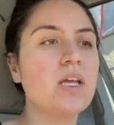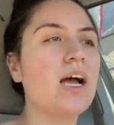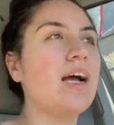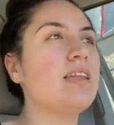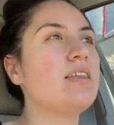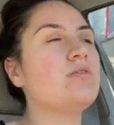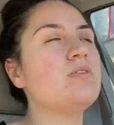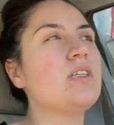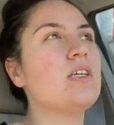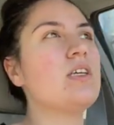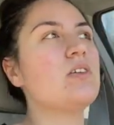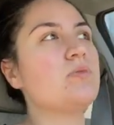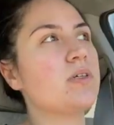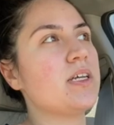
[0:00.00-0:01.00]
I don't think
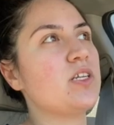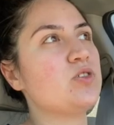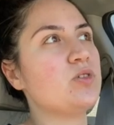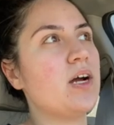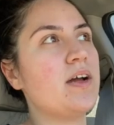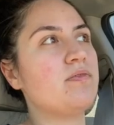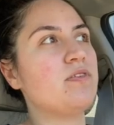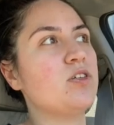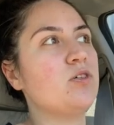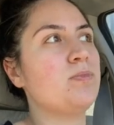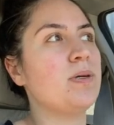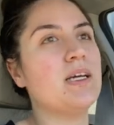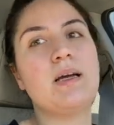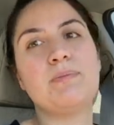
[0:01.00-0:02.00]
he's working drive-through,
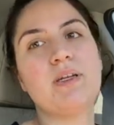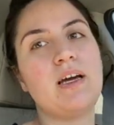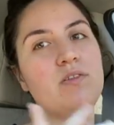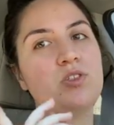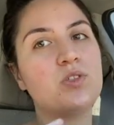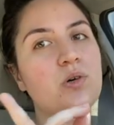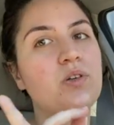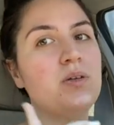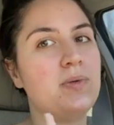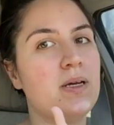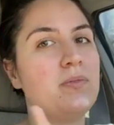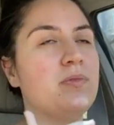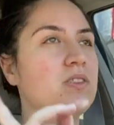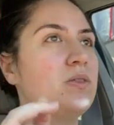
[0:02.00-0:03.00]
but I would totally be
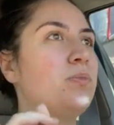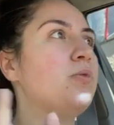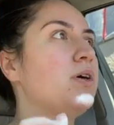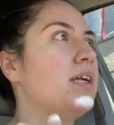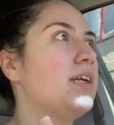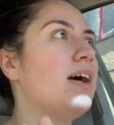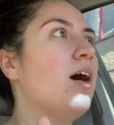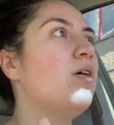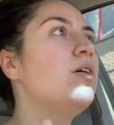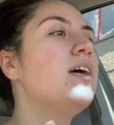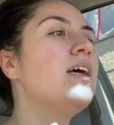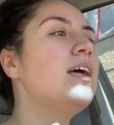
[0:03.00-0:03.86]
able to point it out.